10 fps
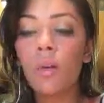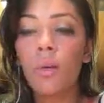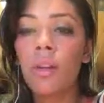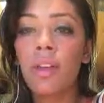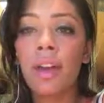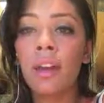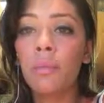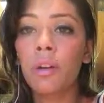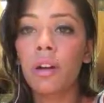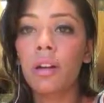Or the
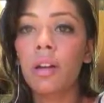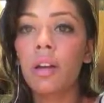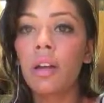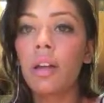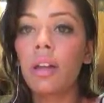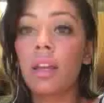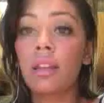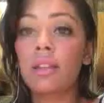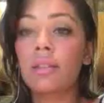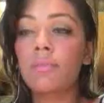N-word, like
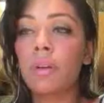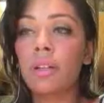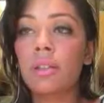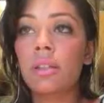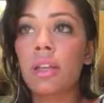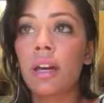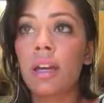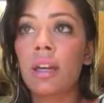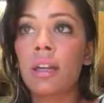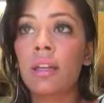this person that
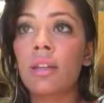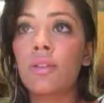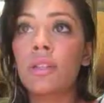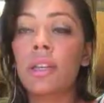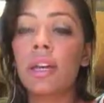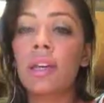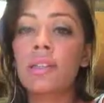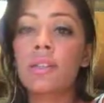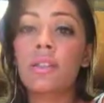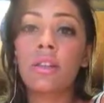can use it as
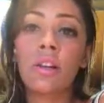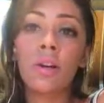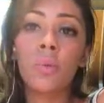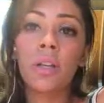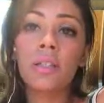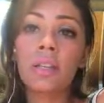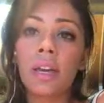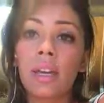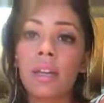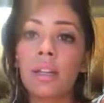a slur 1
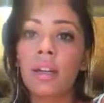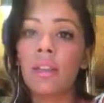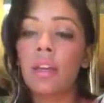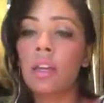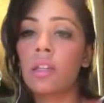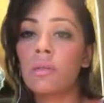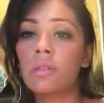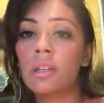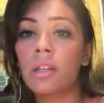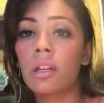second and then use
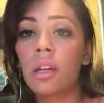it